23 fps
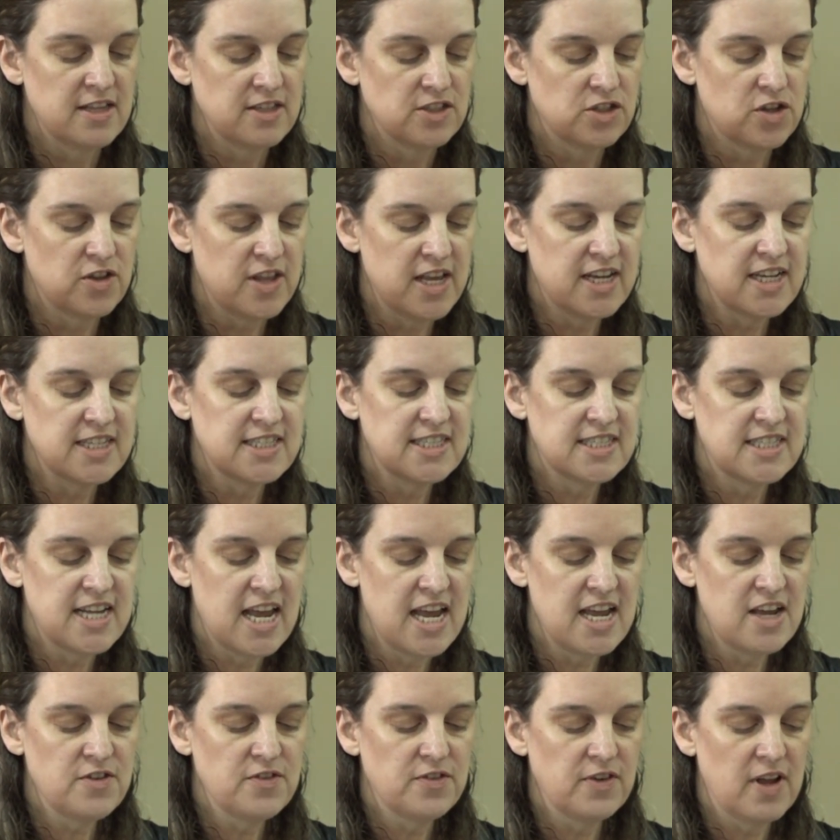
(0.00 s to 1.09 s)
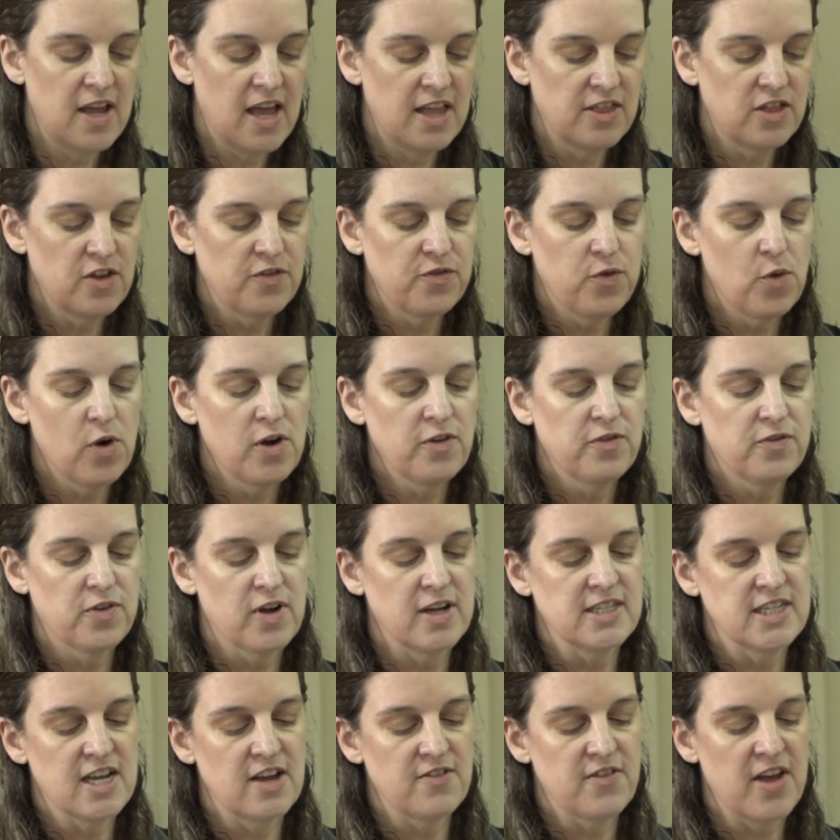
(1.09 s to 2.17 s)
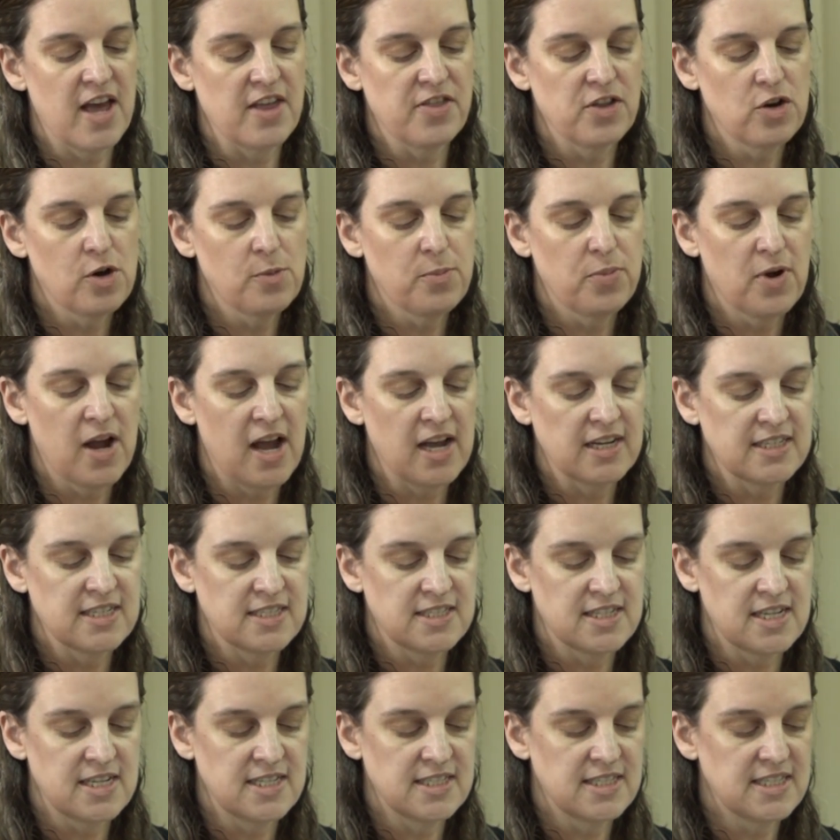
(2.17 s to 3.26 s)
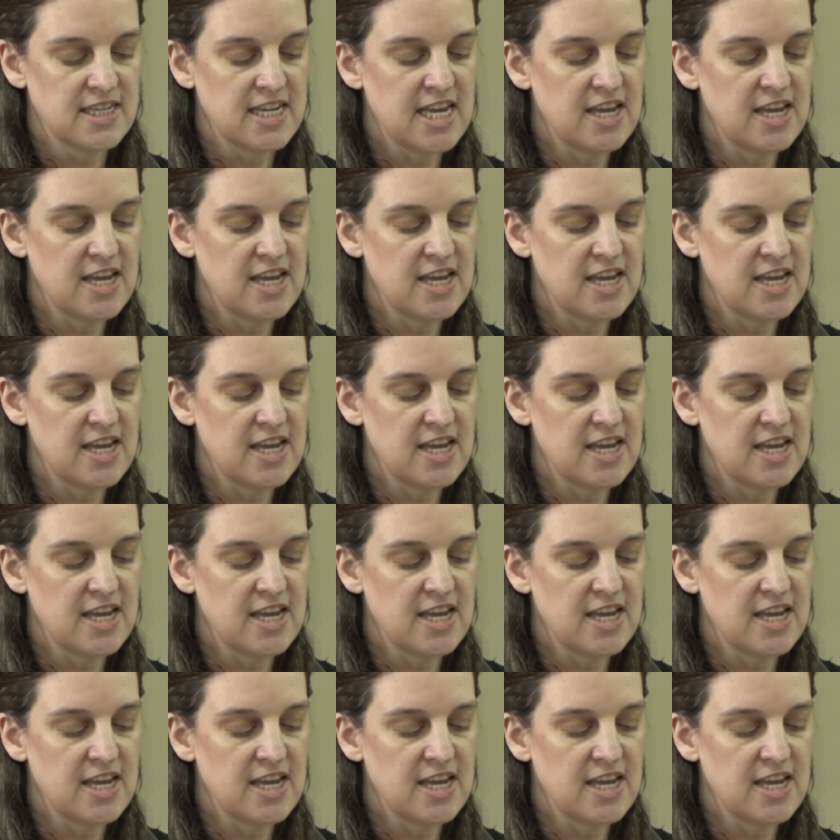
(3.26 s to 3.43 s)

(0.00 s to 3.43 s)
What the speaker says: so they could stay at the forefront of ethical practices